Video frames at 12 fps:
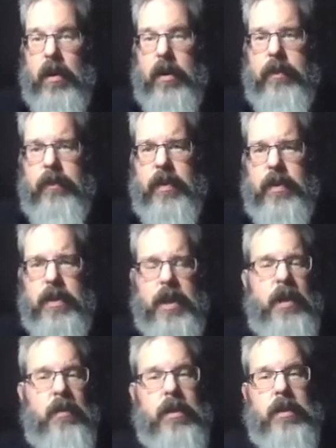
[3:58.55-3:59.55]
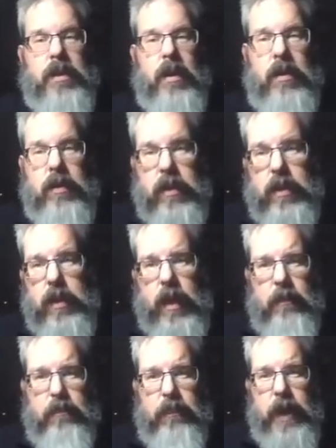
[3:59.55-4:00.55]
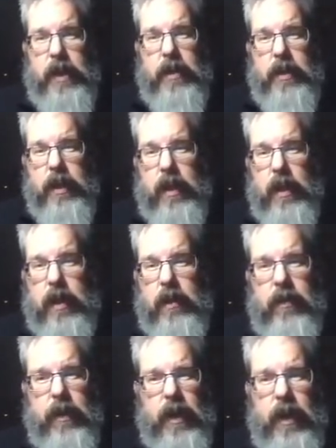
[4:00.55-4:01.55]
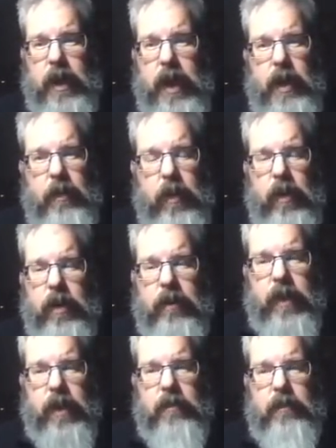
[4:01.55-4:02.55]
Right, the first thing I want to show you is just a basic keyboard event